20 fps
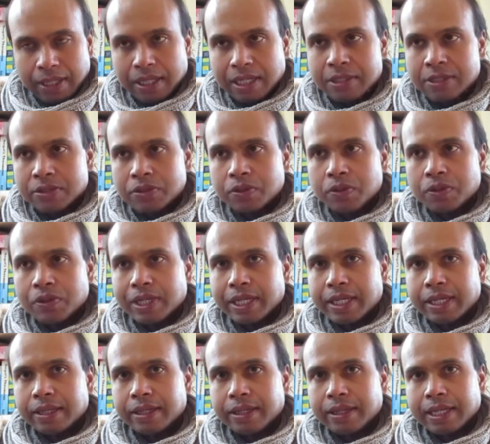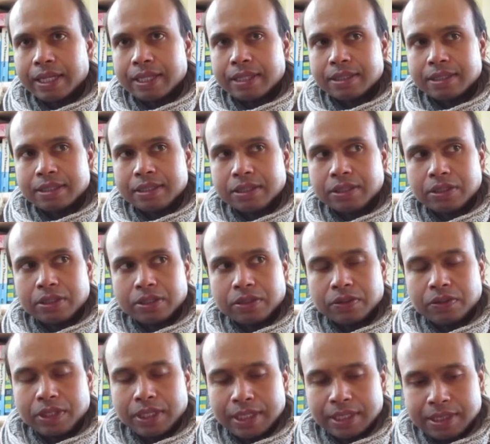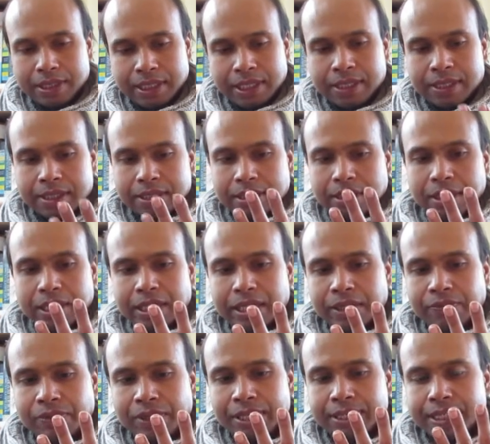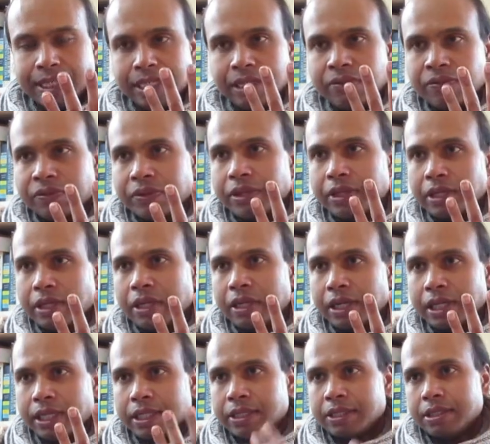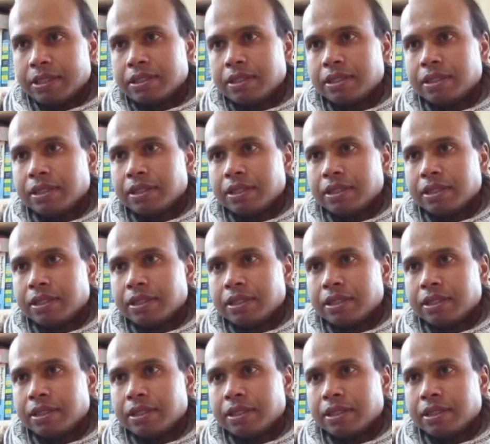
I saw then that, you know, it's just like if there's the infinite light,